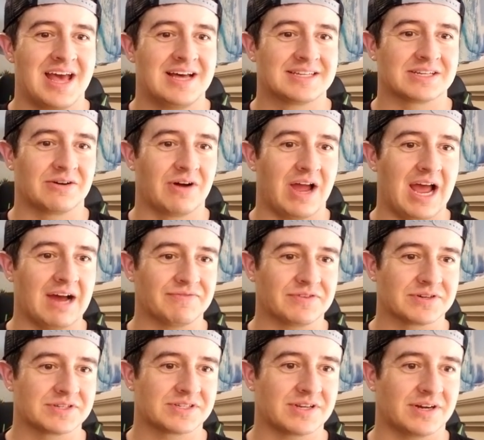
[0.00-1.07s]
So
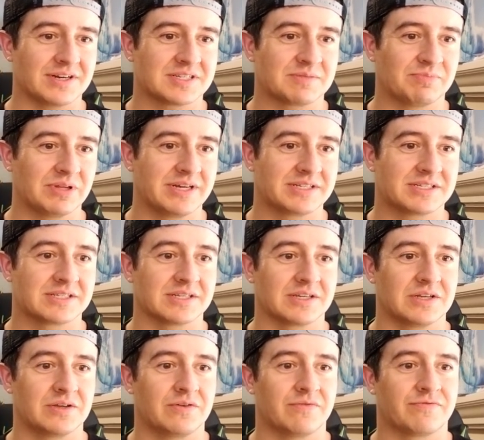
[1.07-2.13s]
after stock splits,
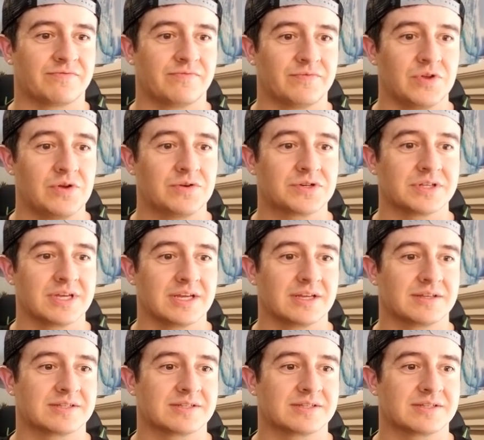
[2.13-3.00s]
usually